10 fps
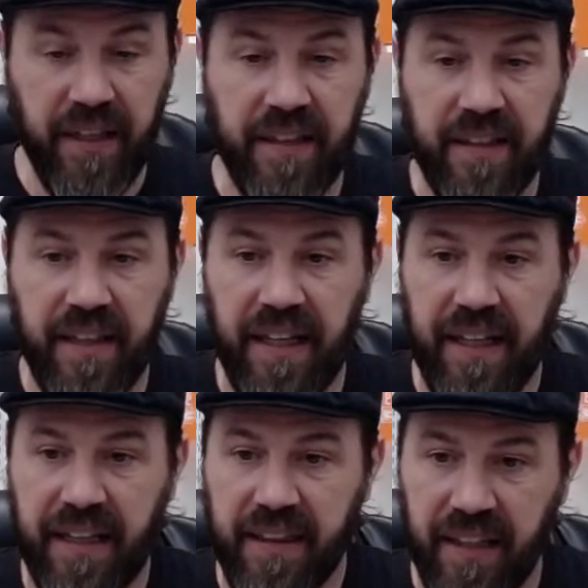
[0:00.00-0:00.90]
and I,
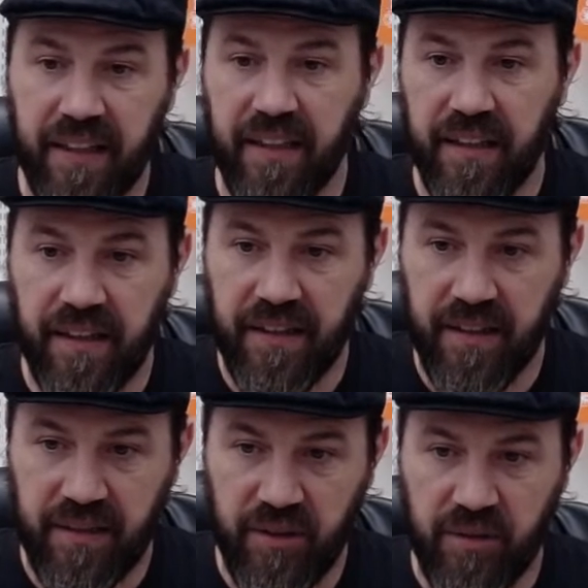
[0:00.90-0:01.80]
I think uh,
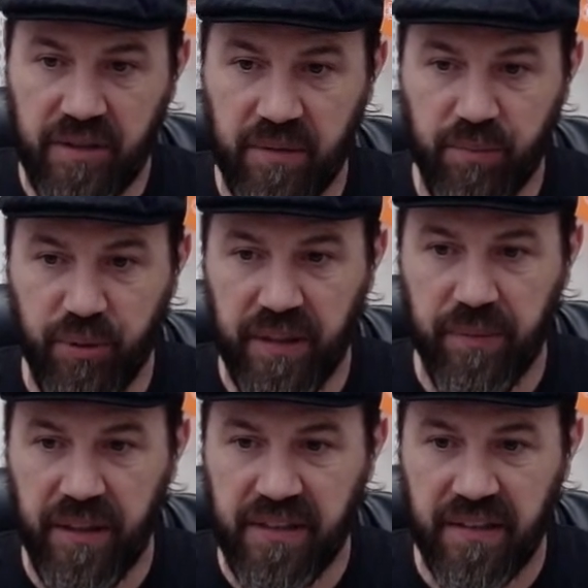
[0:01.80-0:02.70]
they're doing some pretty
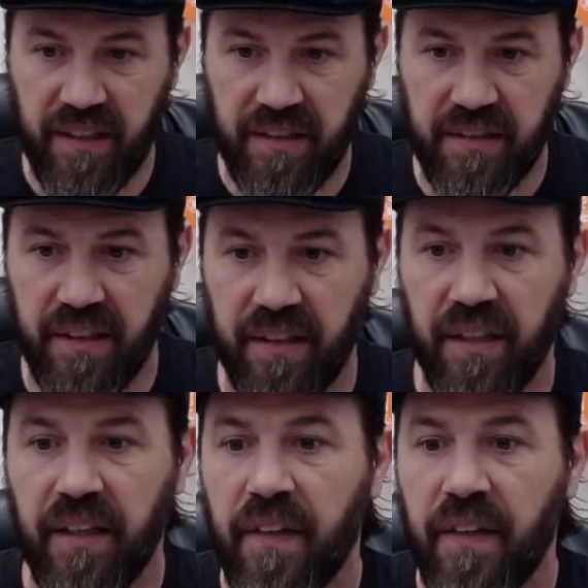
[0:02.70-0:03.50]
amazing things there.